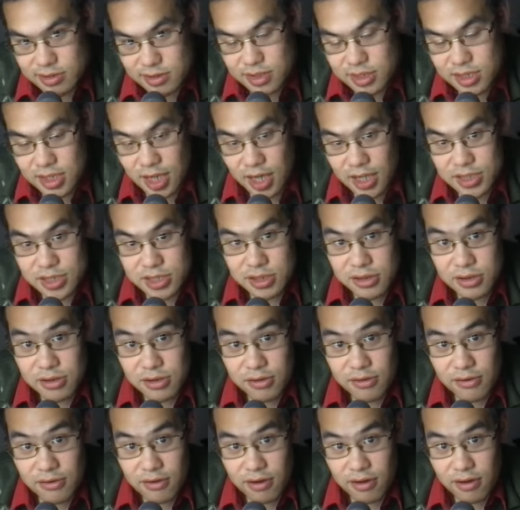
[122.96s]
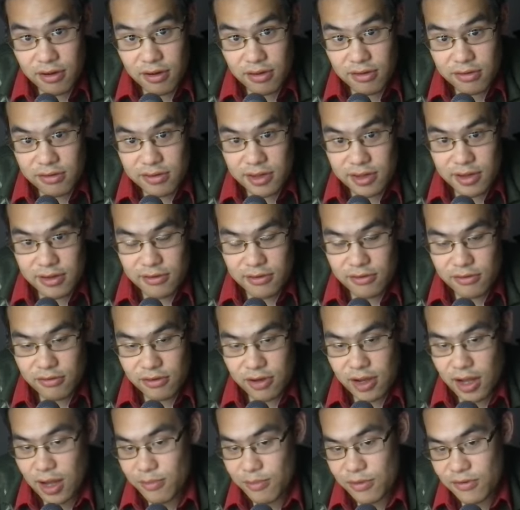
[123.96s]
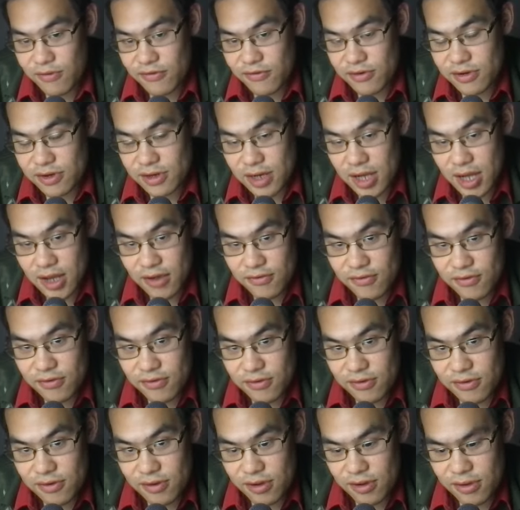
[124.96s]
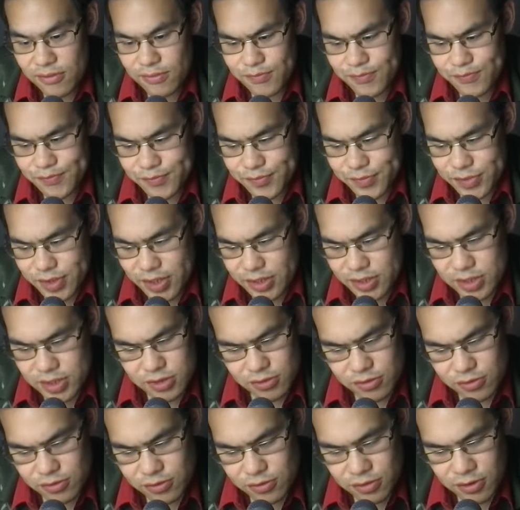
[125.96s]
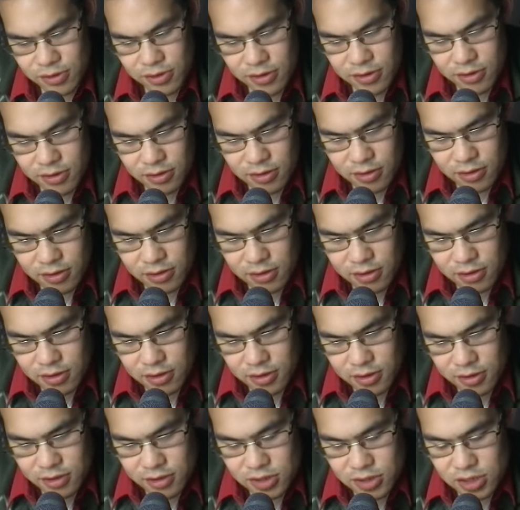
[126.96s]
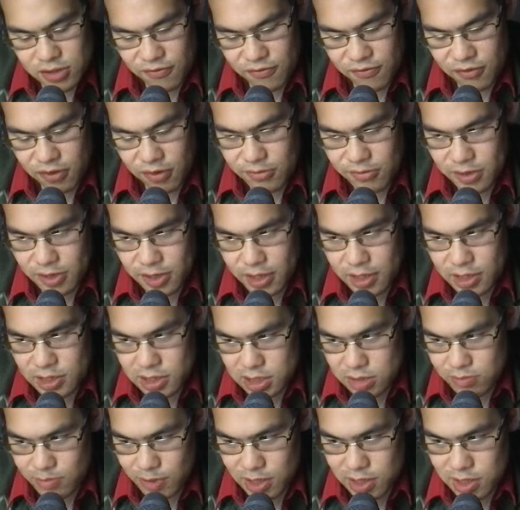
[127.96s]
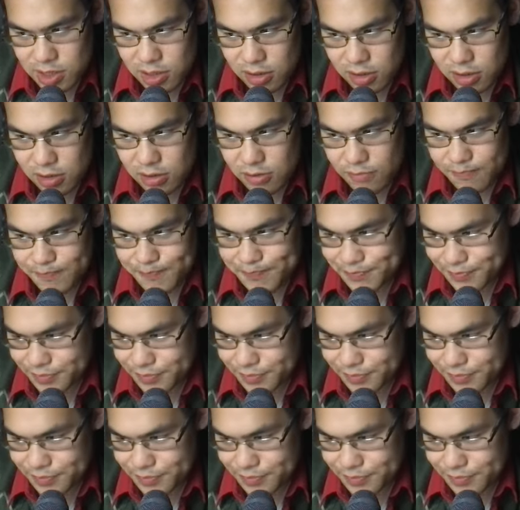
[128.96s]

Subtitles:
disaster that could happen for the left. And so she formulates basically,